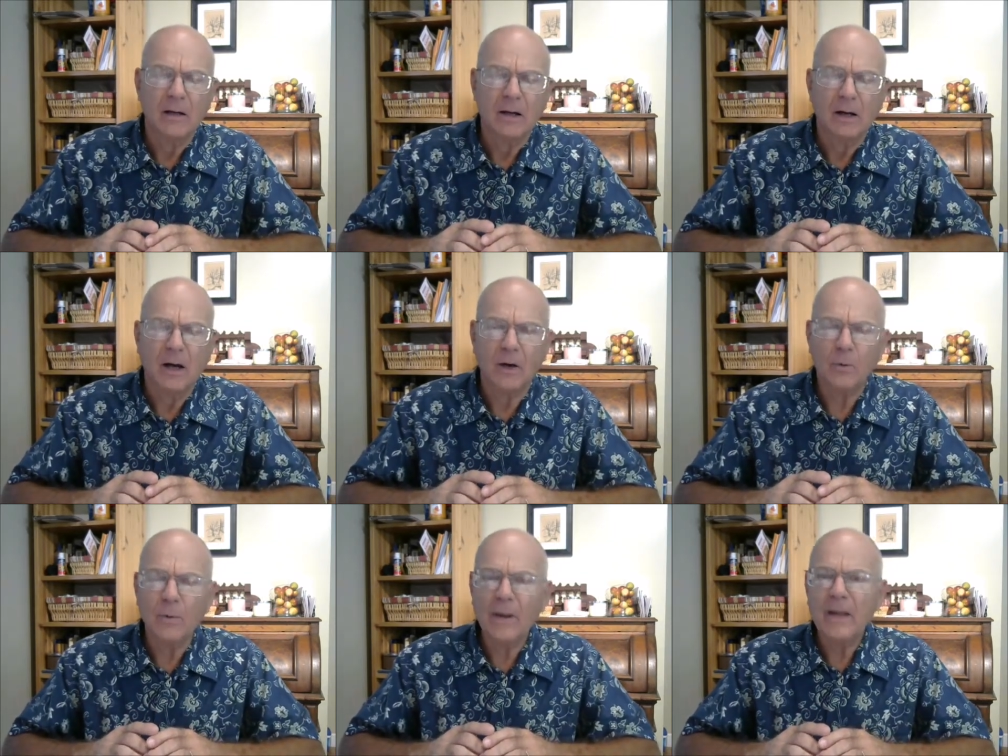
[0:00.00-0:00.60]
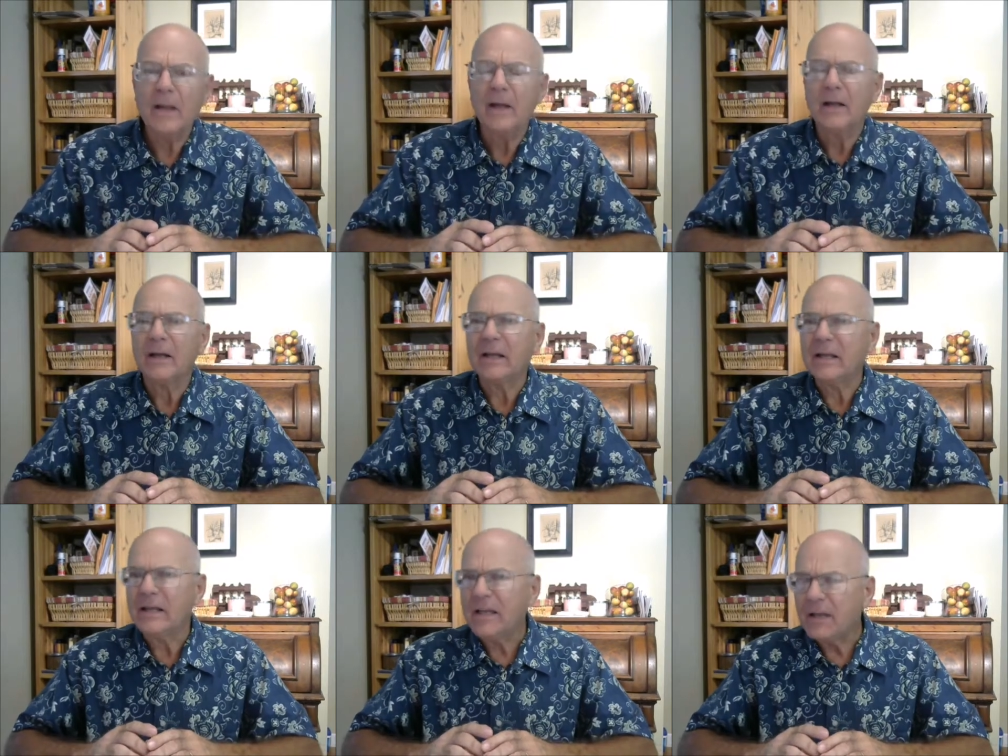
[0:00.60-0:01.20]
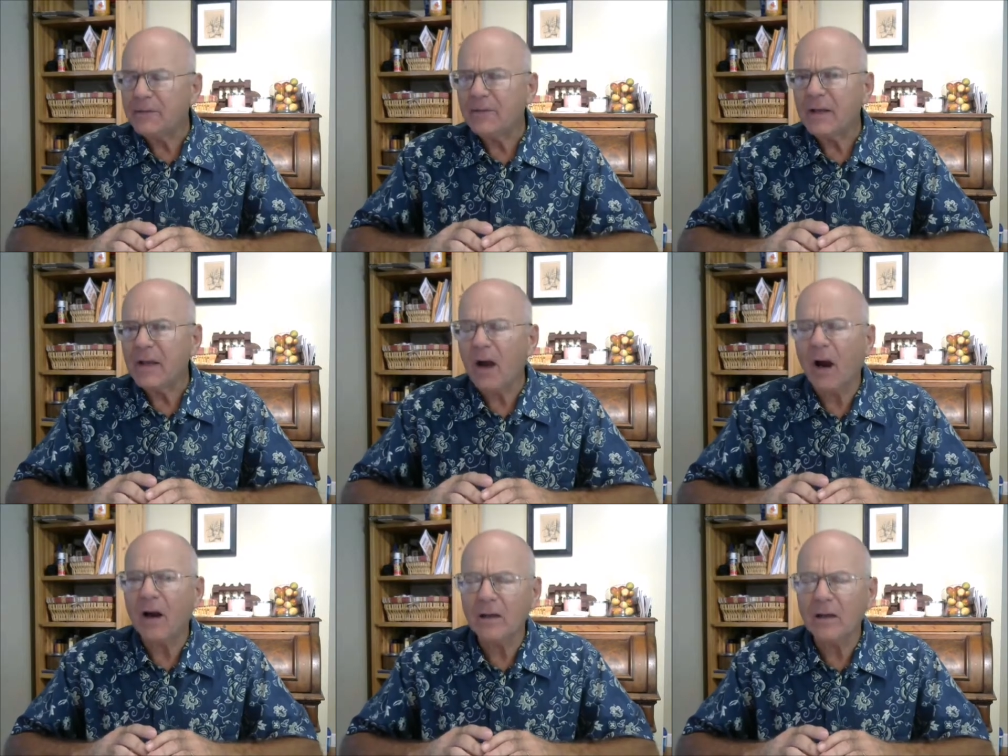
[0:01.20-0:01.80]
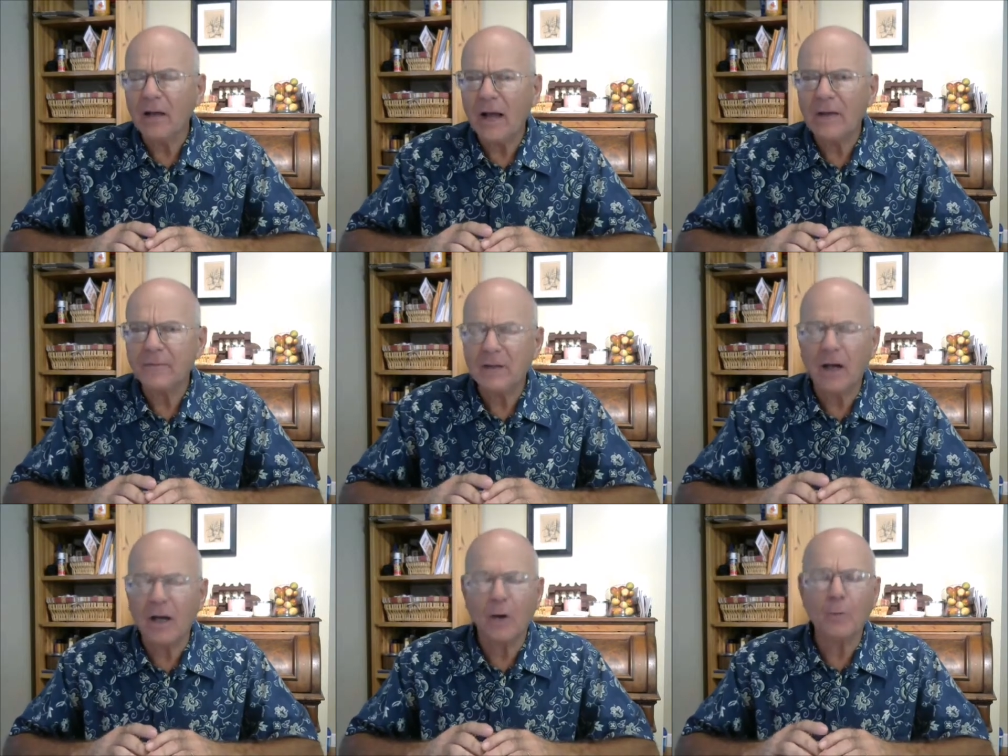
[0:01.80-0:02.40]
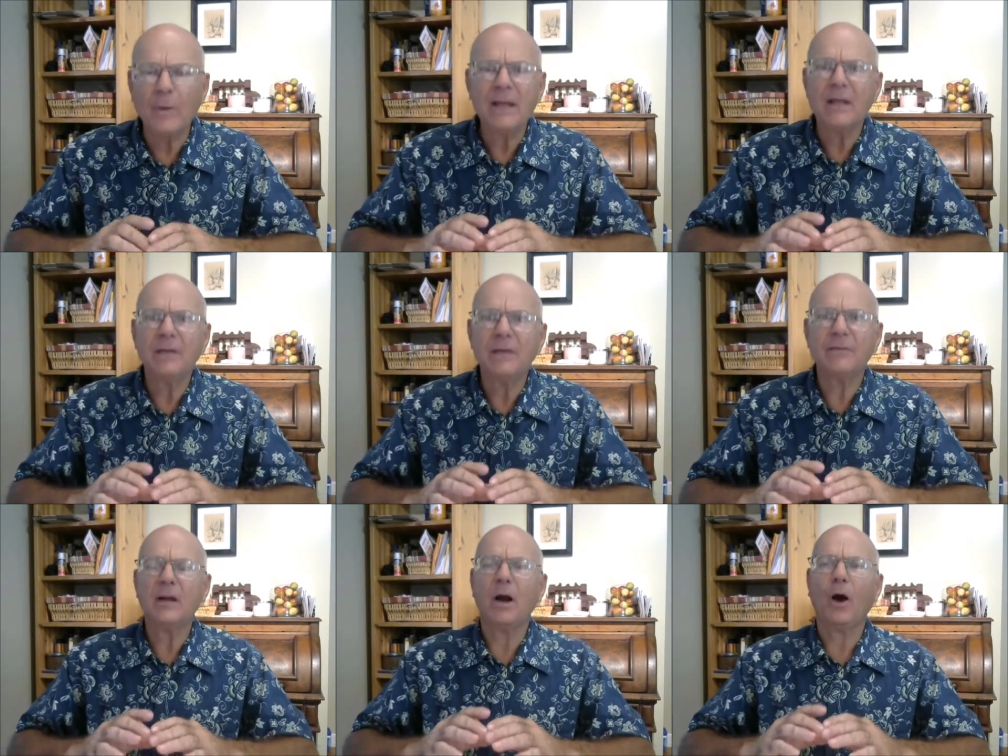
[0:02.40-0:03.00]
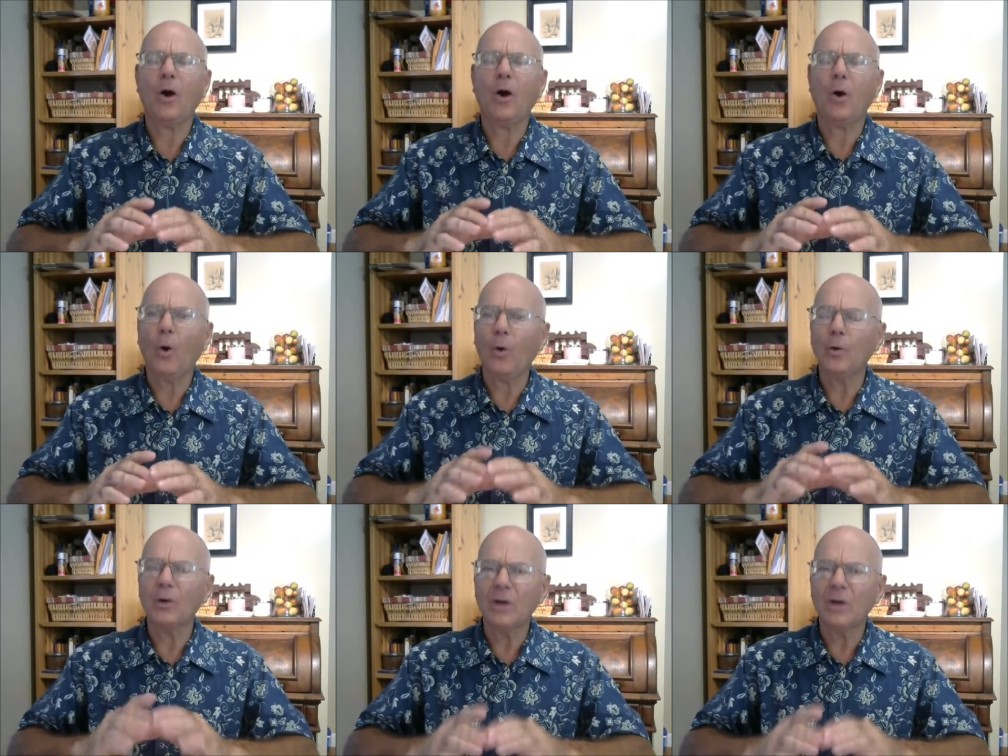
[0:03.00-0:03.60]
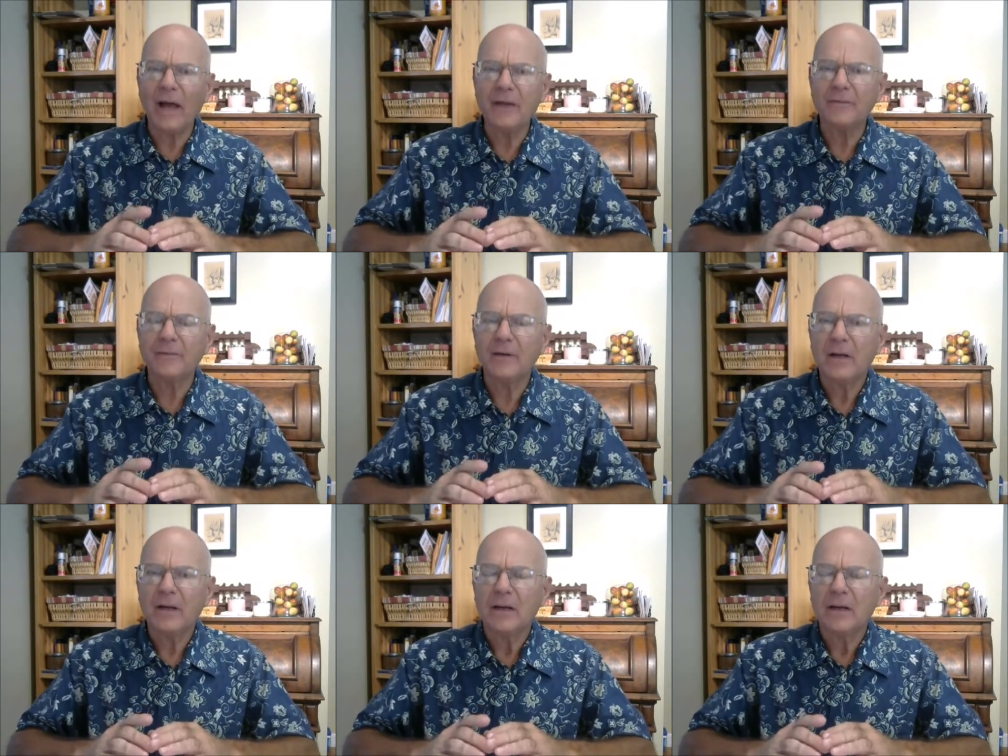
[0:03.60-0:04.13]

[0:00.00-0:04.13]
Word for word: Are we giving our life, to, are we giving our whole life